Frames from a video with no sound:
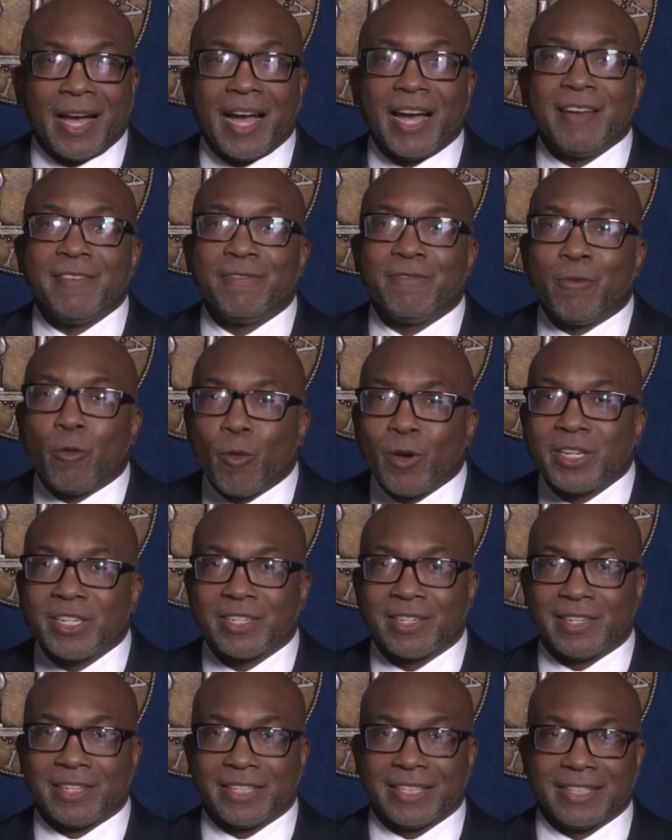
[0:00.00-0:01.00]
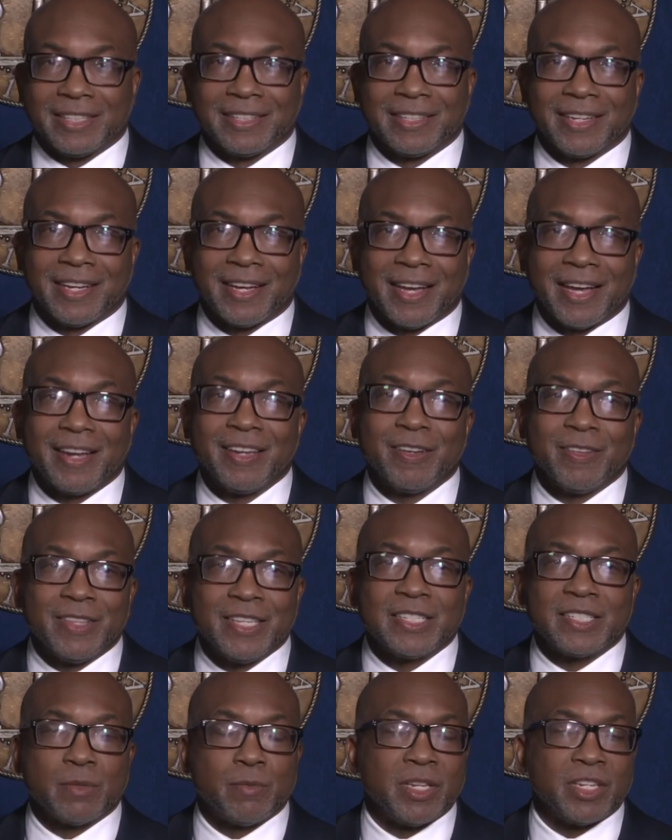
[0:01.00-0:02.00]
Unfortunately, under
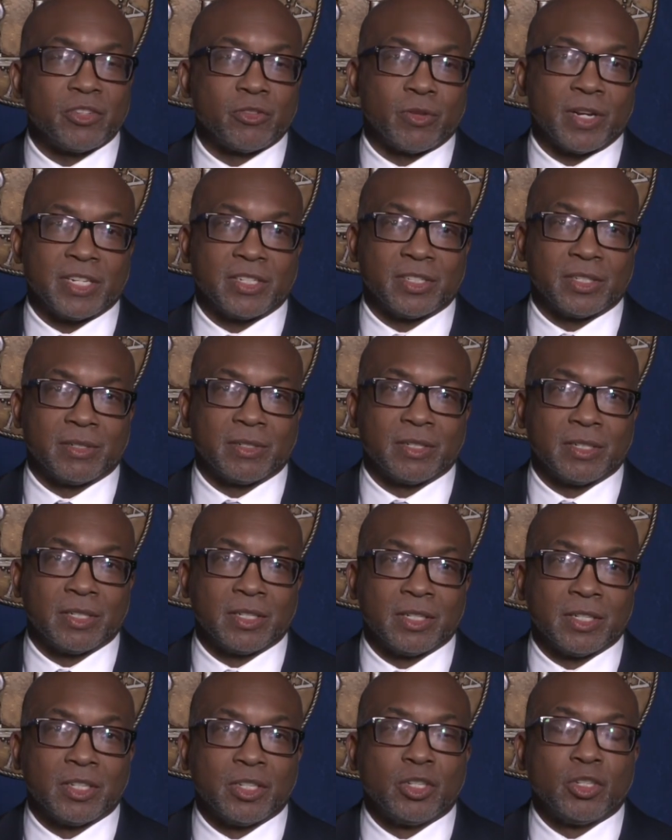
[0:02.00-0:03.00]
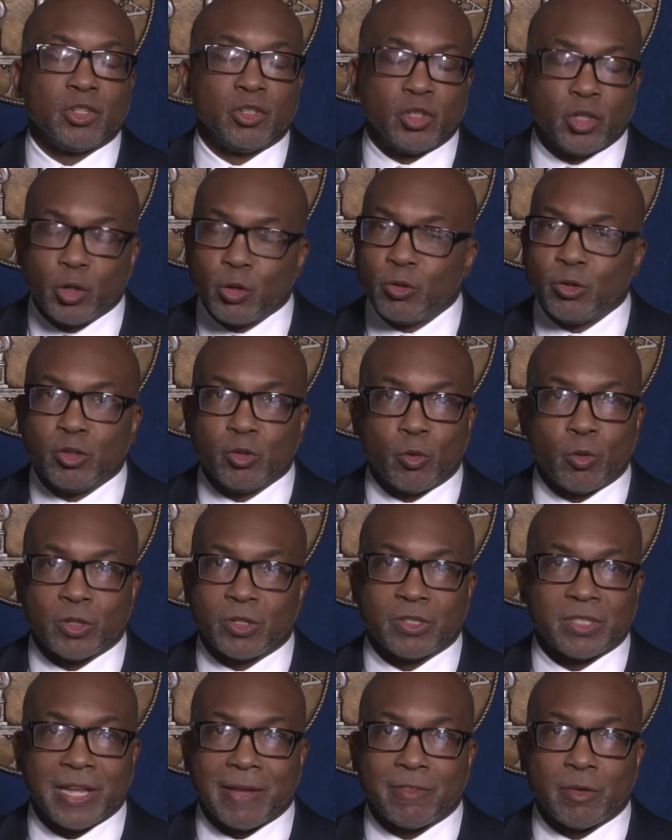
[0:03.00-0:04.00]
this administration, two
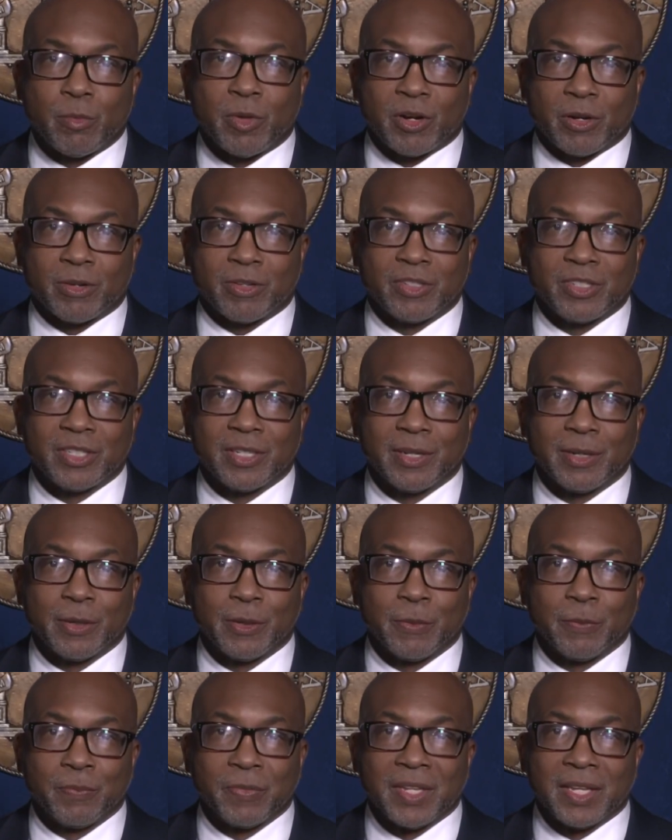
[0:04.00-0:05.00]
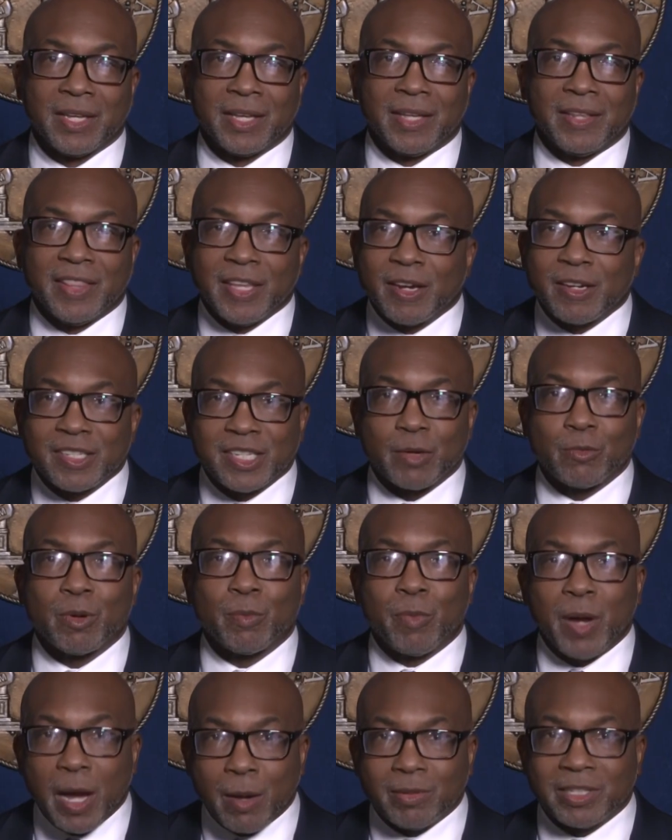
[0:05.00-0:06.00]
Georgias have emerged. There is a
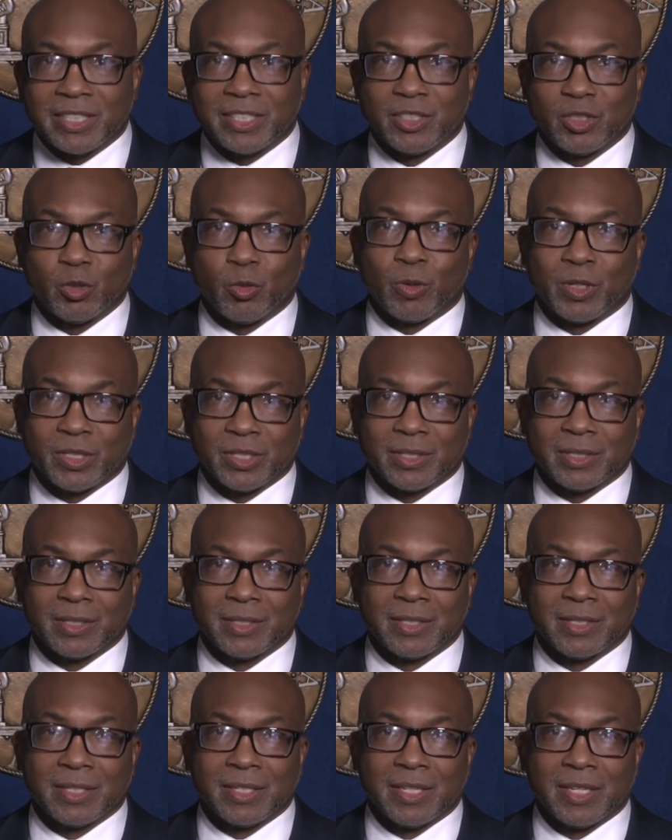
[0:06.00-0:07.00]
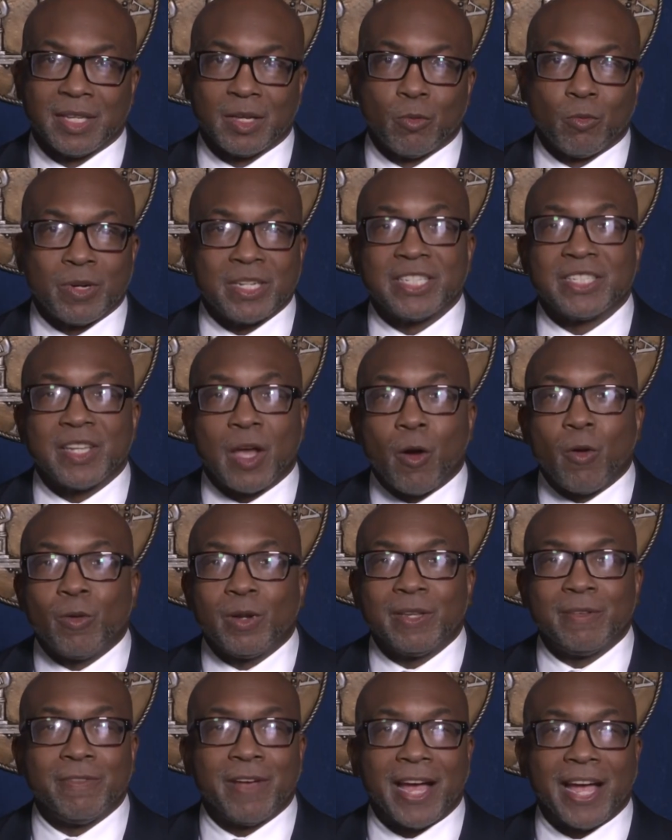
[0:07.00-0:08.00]
Republican Georgia, which has
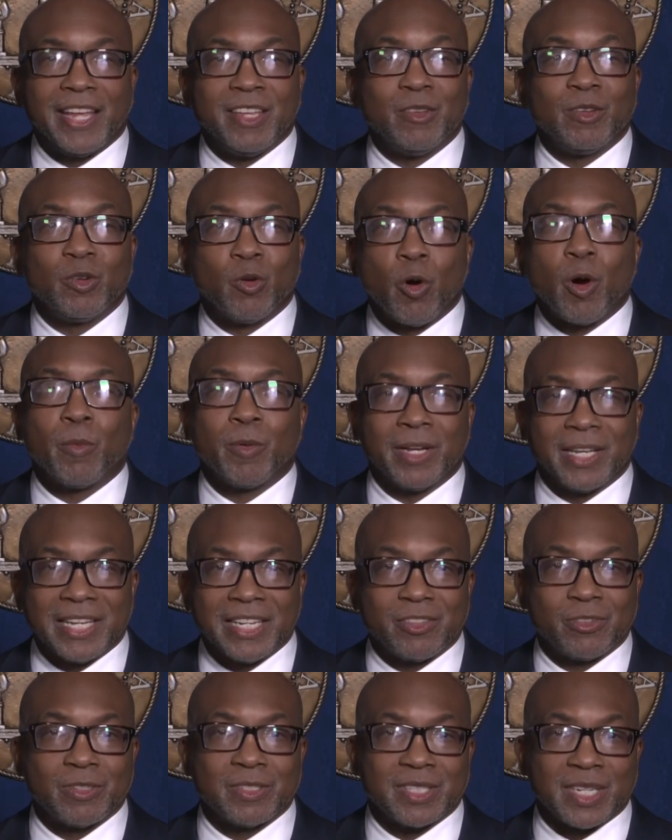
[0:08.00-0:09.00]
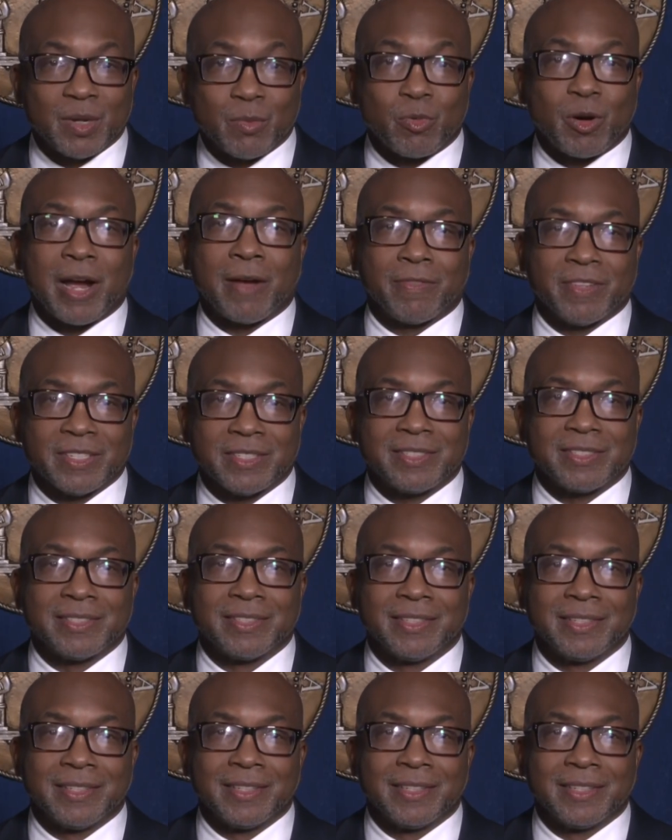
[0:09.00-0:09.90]
only valued corporate interests and profits.